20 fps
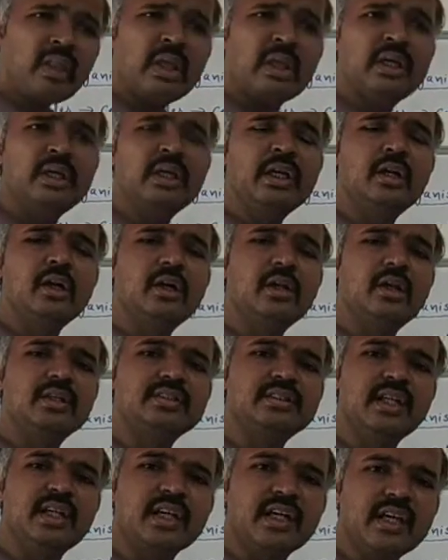
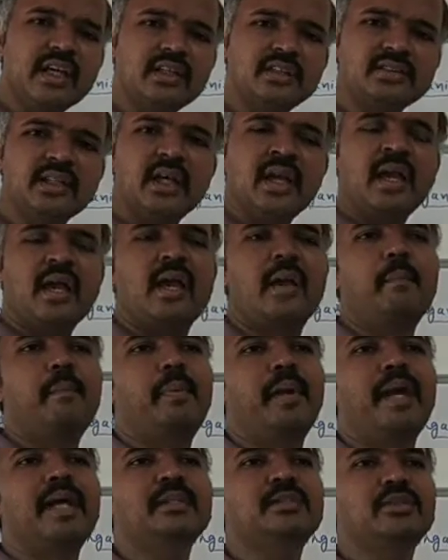Ecology is a
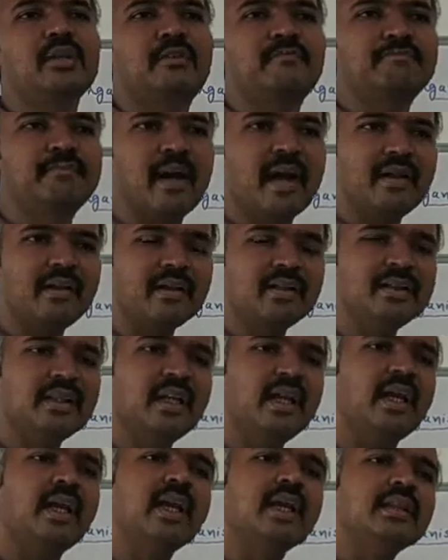branch of
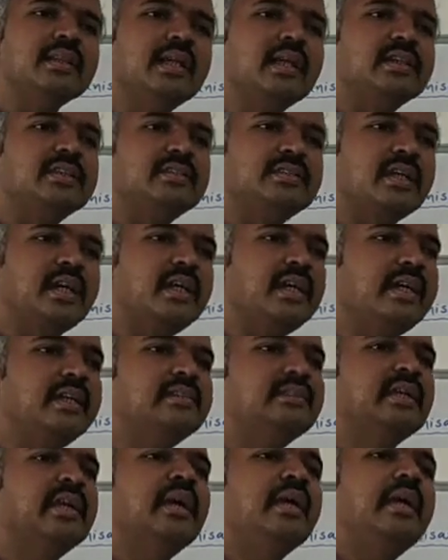biology that
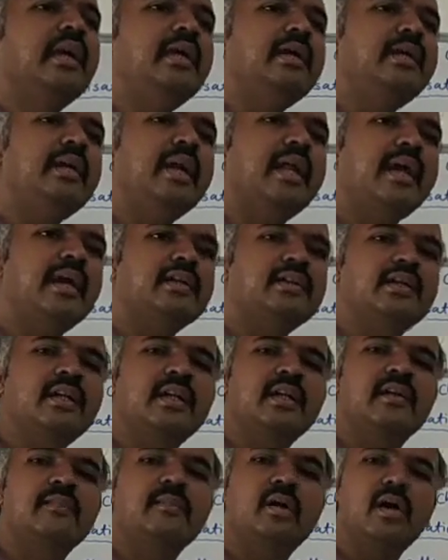studies interaction
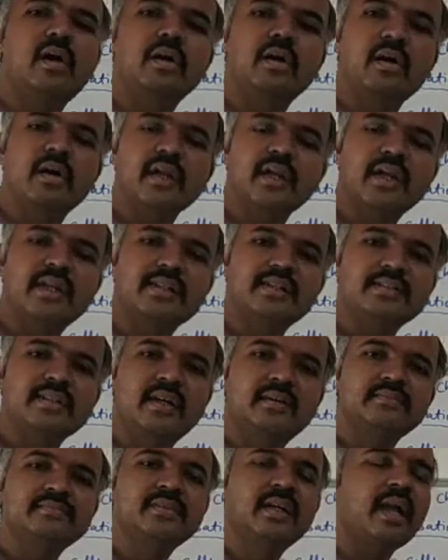among
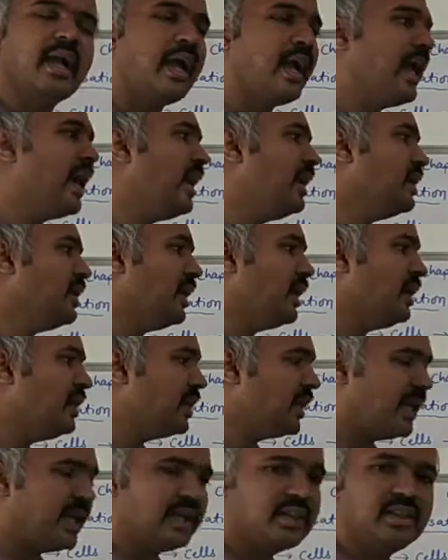organisms and
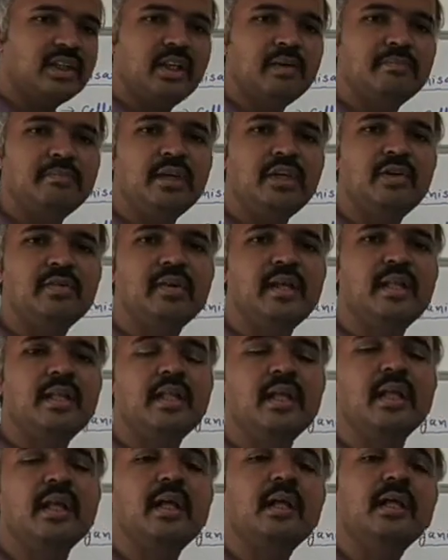interaction between